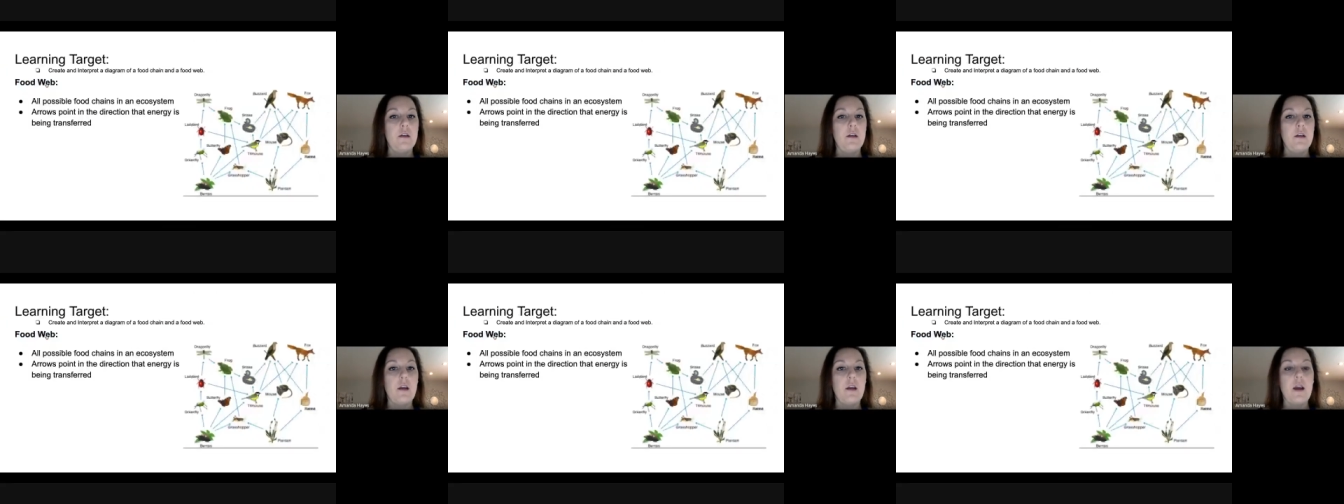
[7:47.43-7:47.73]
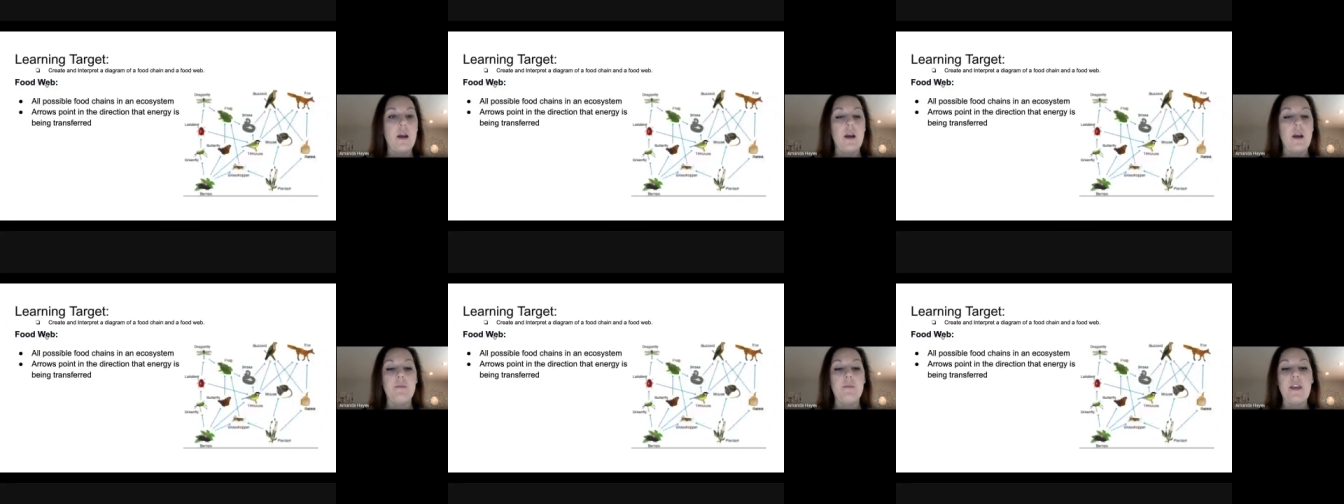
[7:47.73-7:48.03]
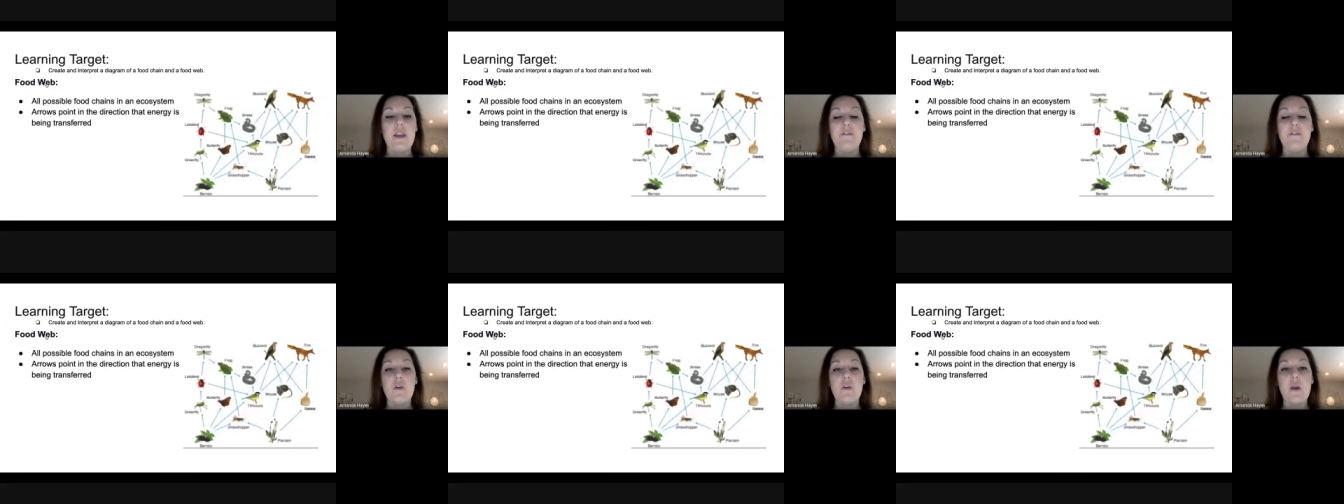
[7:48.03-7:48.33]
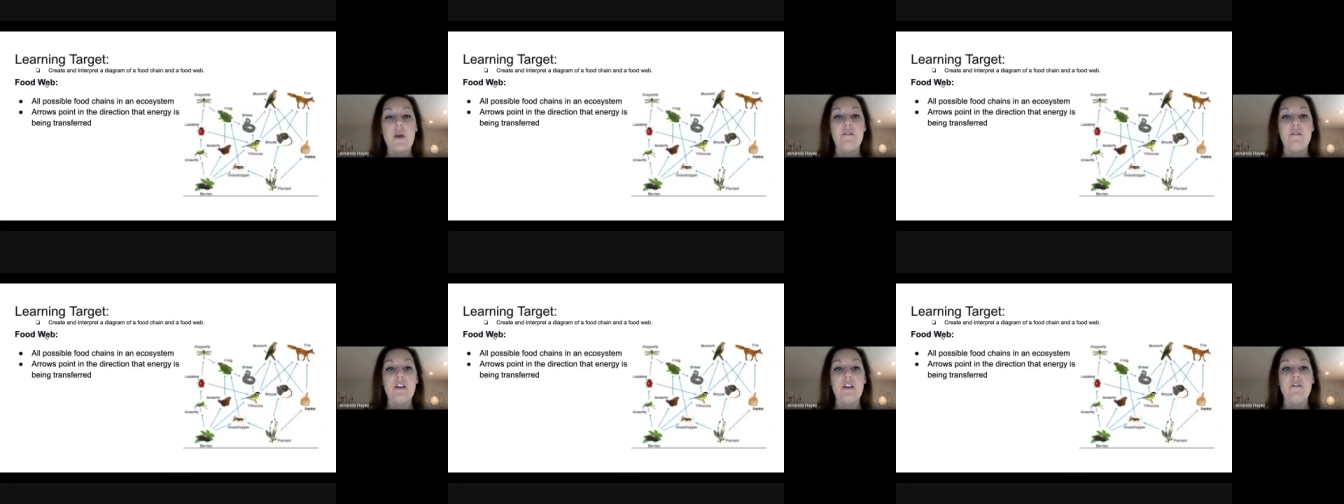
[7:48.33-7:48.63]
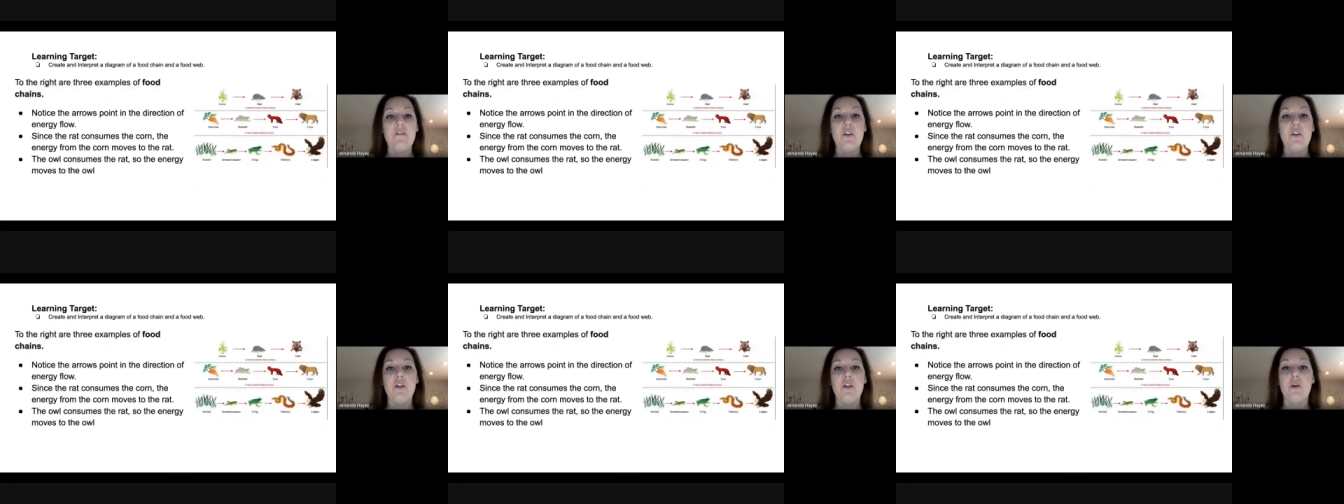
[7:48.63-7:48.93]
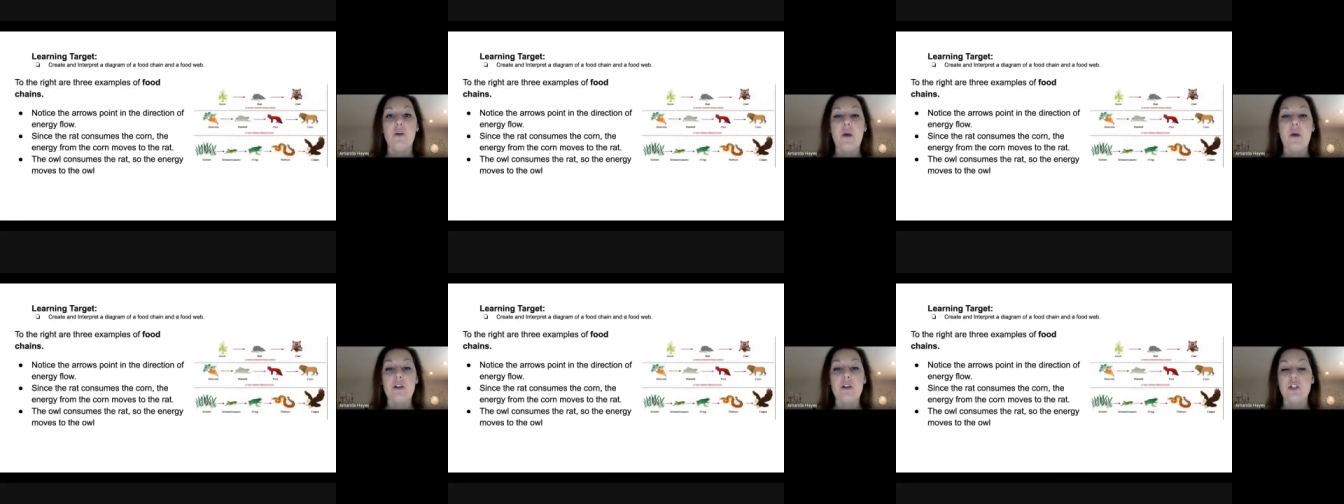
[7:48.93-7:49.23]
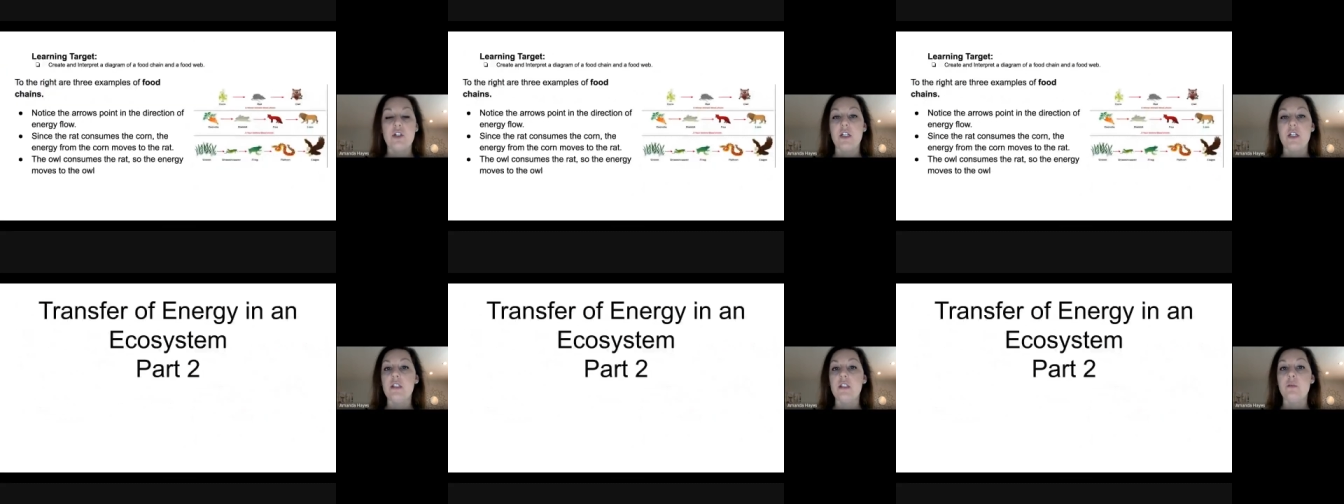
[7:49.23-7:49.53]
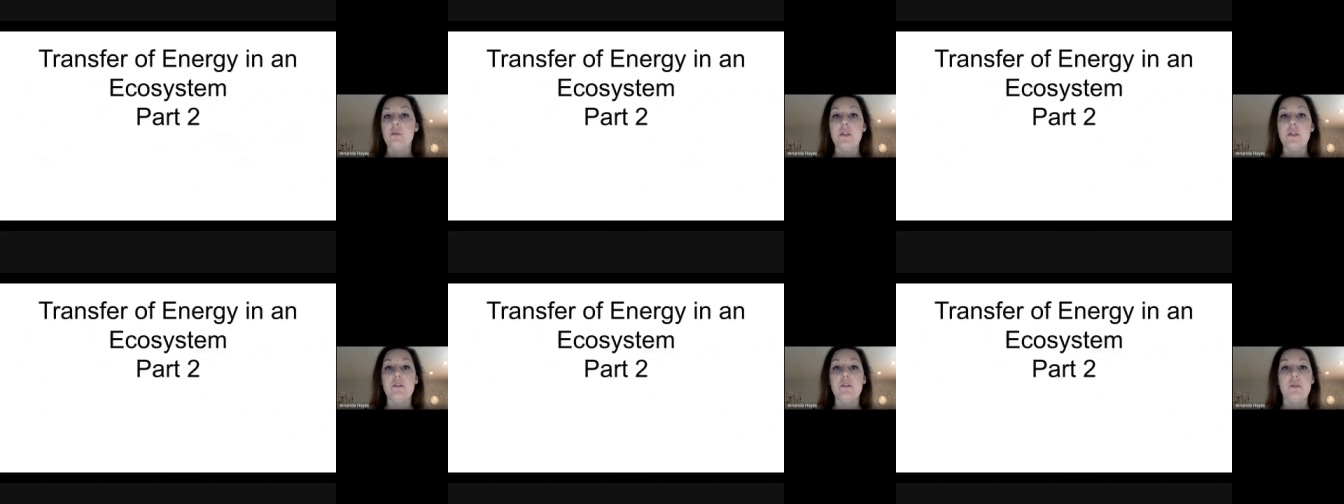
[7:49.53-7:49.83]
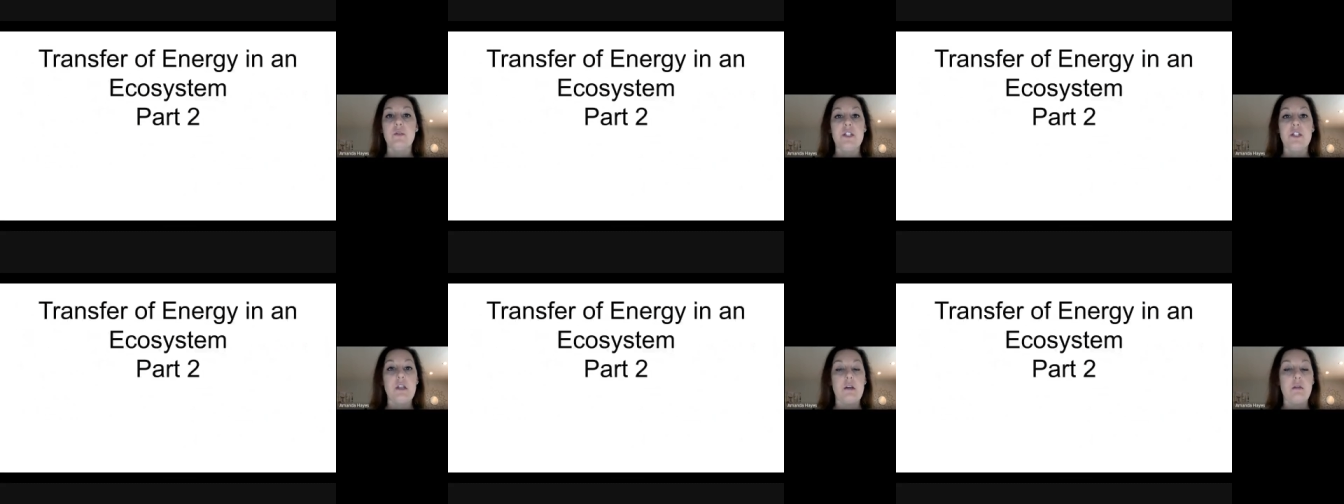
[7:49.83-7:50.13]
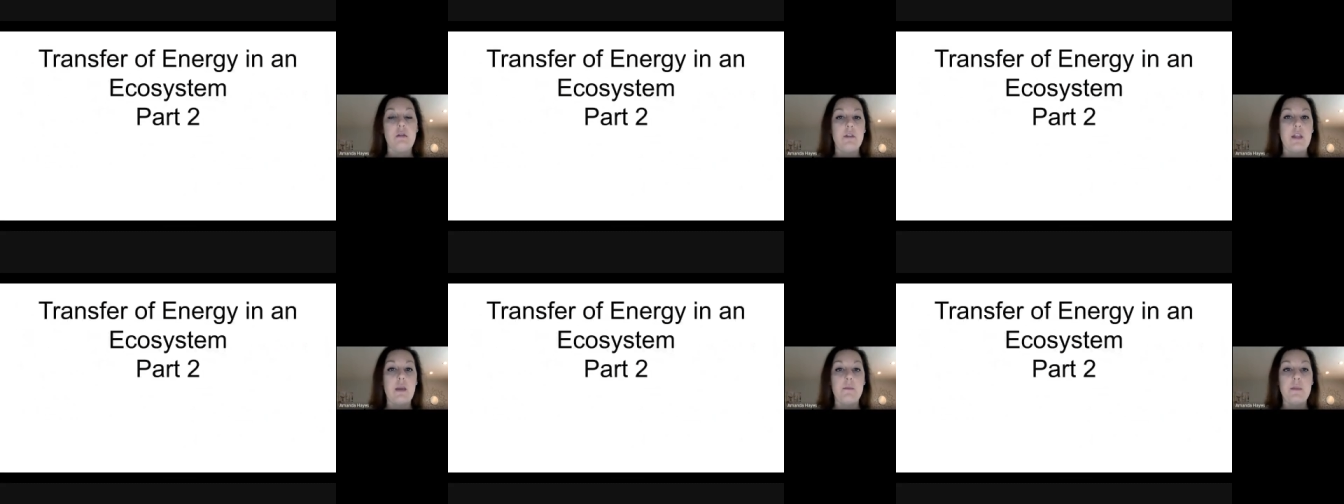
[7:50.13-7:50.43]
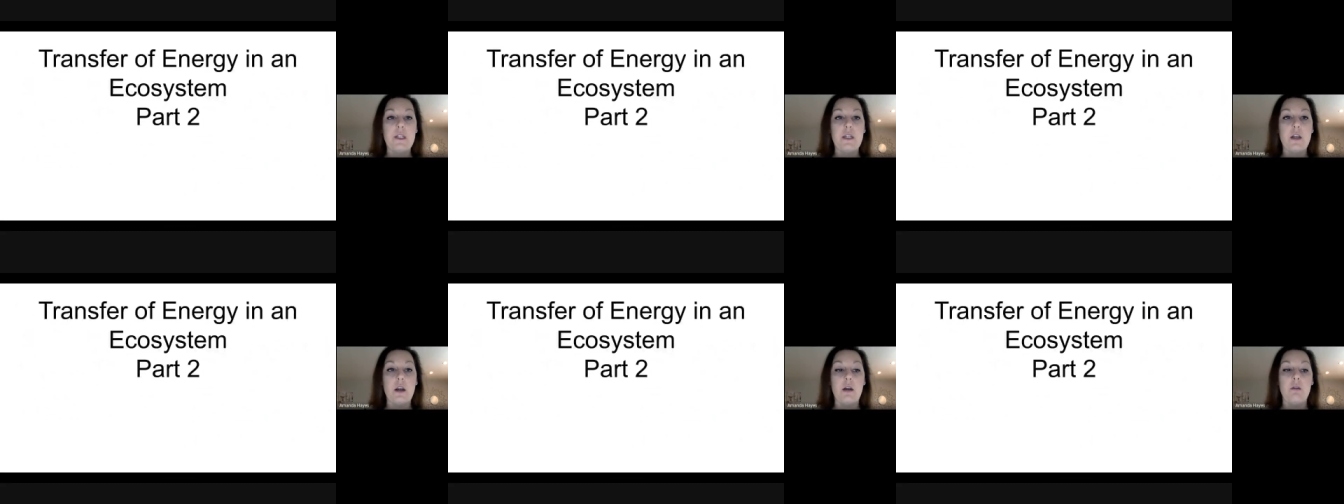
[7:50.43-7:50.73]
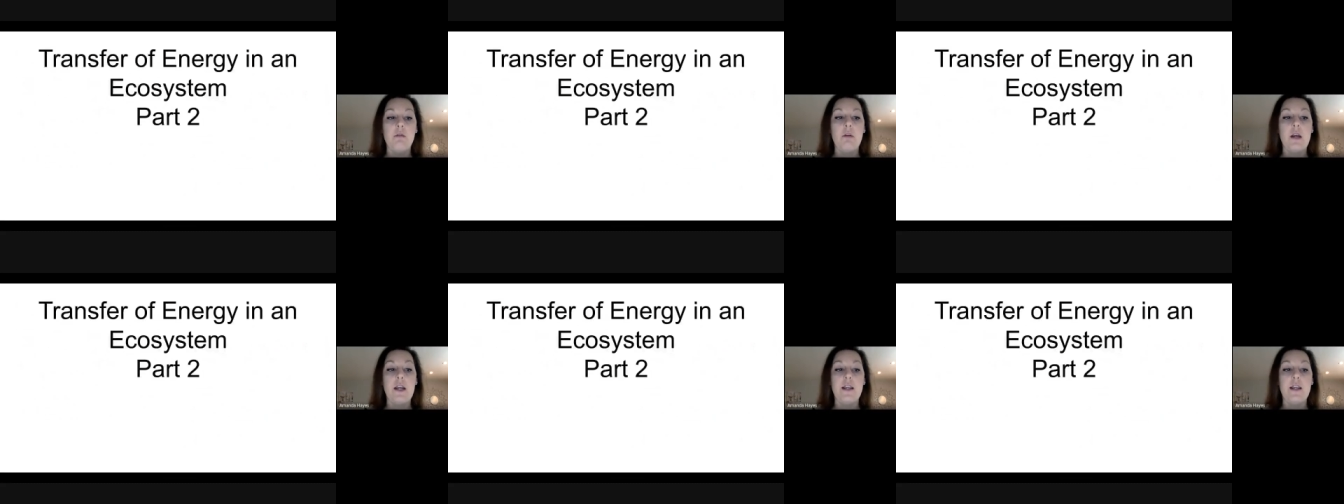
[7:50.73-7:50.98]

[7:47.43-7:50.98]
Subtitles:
If you have any further questions, please reach out and let me know.